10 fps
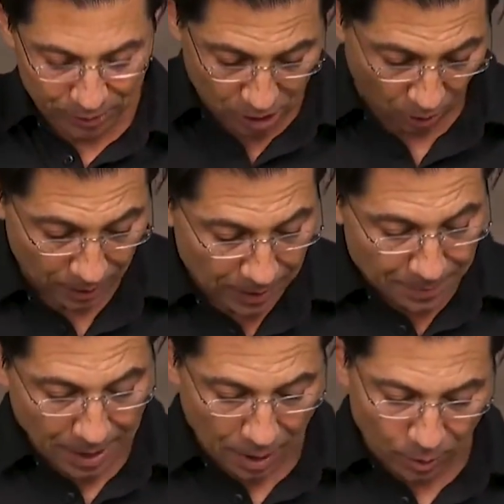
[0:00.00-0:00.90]
So
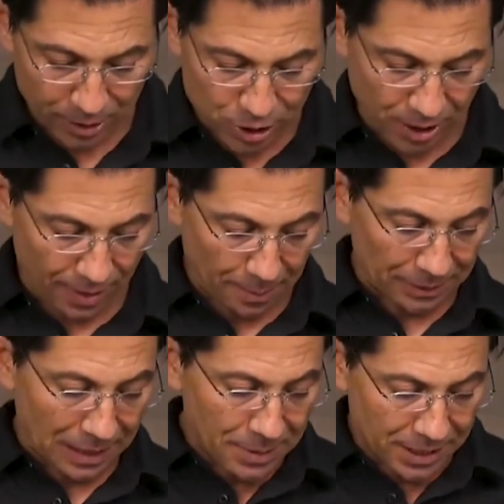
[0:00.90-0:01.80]
I wanted to share that.
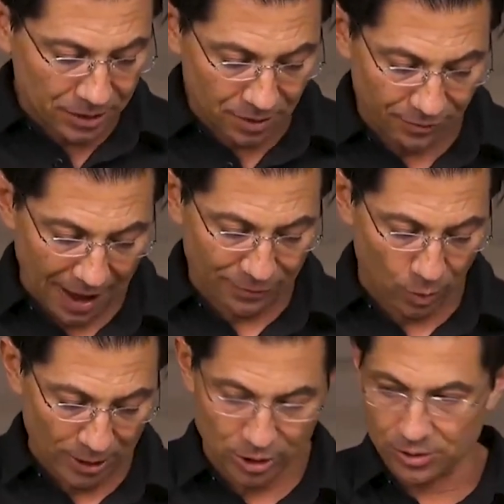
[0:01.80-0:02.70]
But let me get to the 5
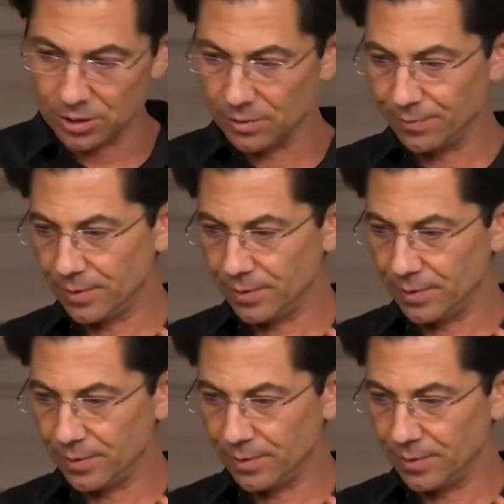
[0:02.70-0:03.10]
questions.